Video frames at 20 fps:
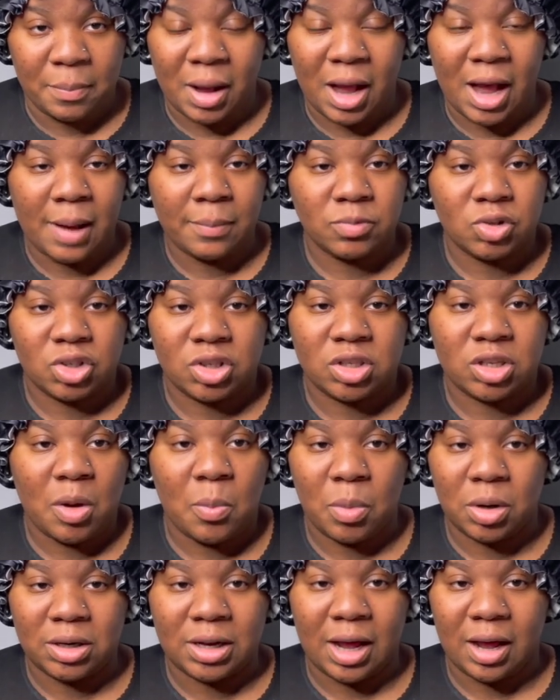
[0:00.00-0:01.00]
But I'm just
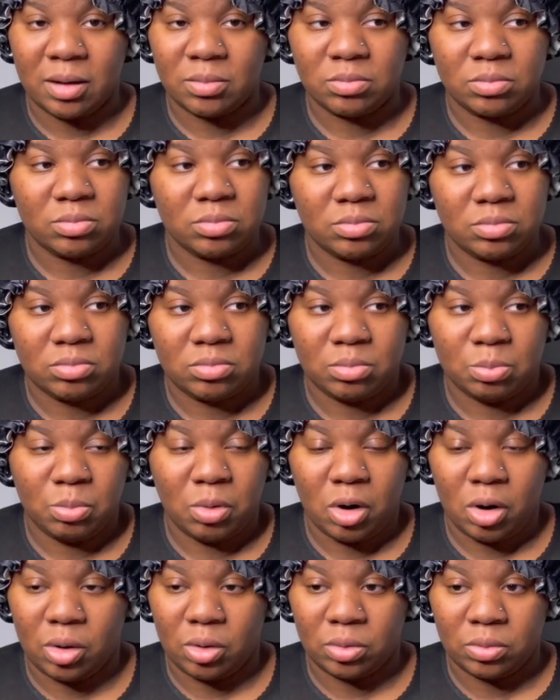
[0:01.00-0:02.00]
someone that,
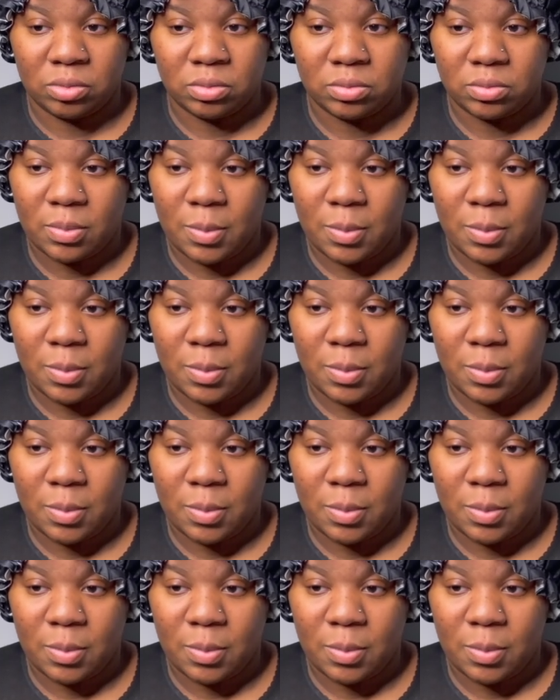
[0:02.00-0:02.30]
bro,